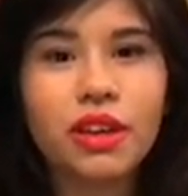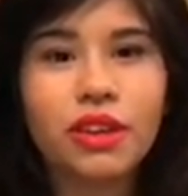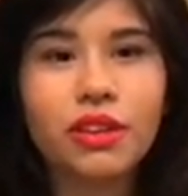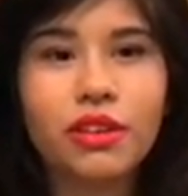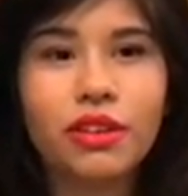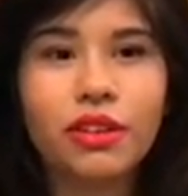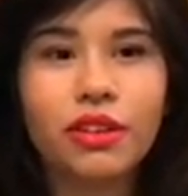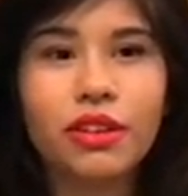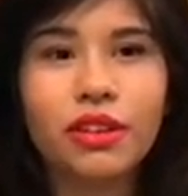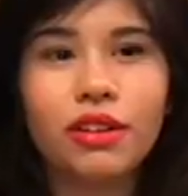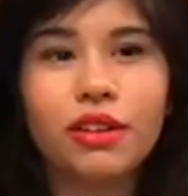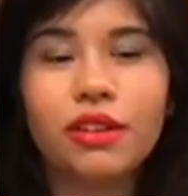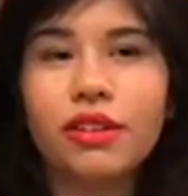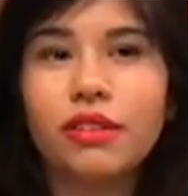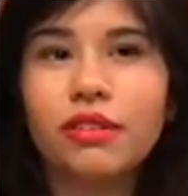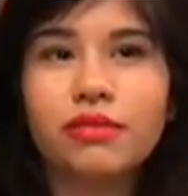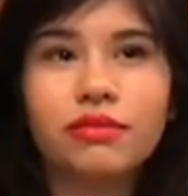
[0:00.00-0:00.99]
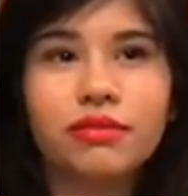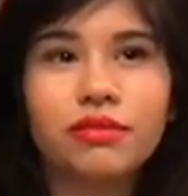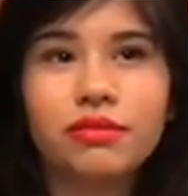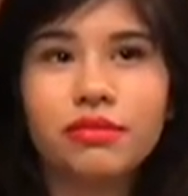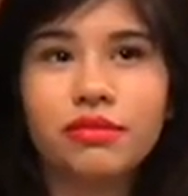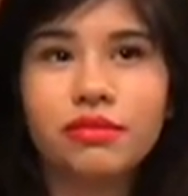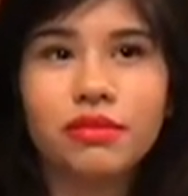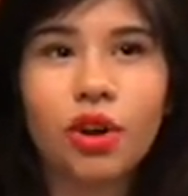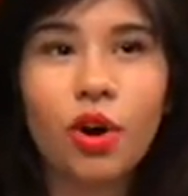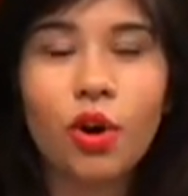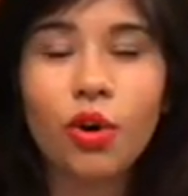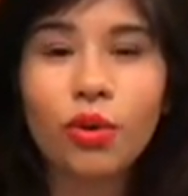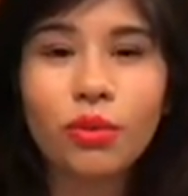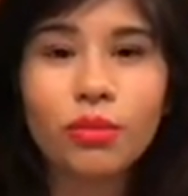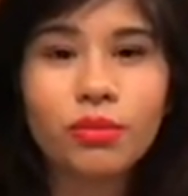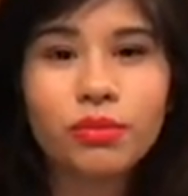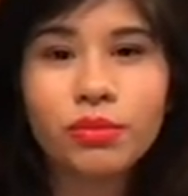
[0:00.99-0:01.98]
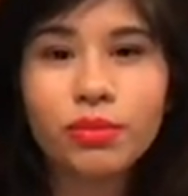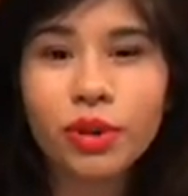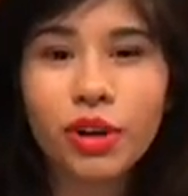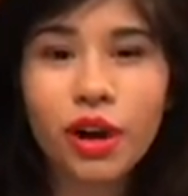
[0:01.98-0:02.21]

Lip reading: your home